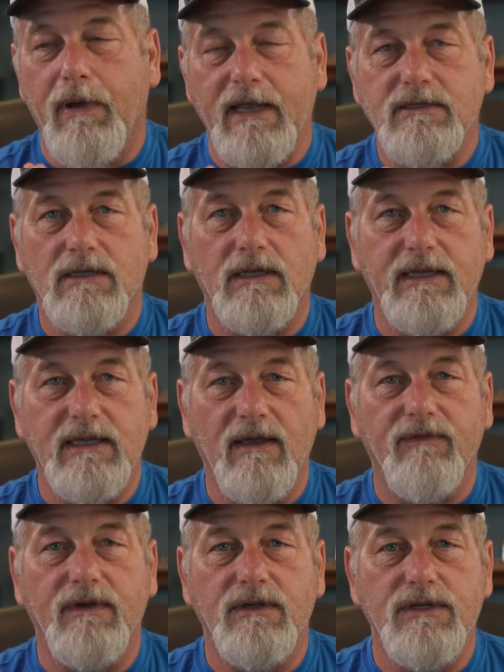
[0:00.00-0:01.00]
basically
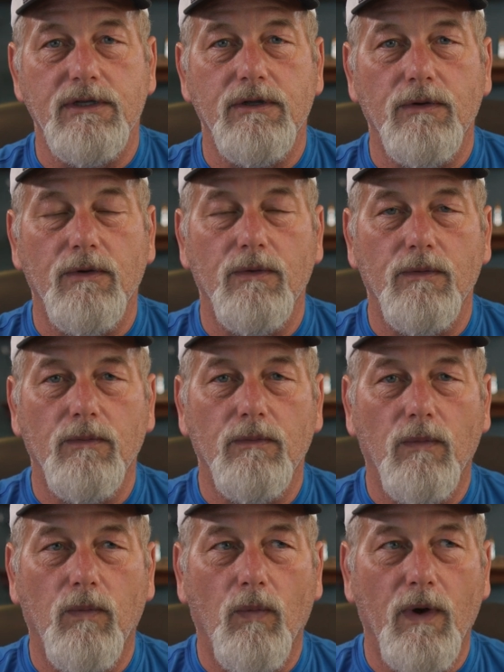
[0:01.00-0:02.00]
given to you
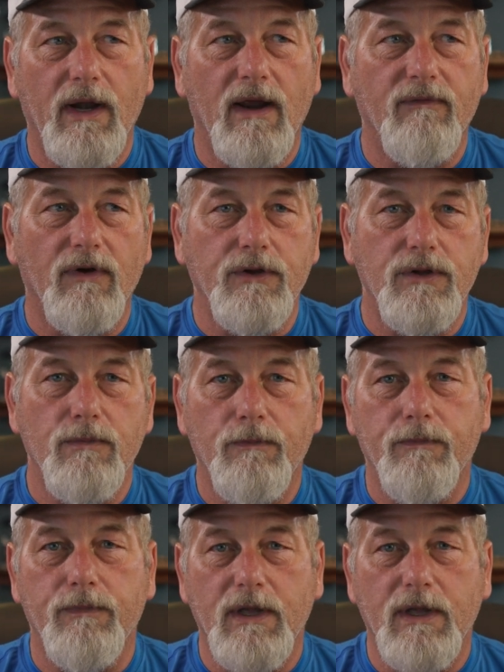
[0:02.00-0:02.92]
whenever you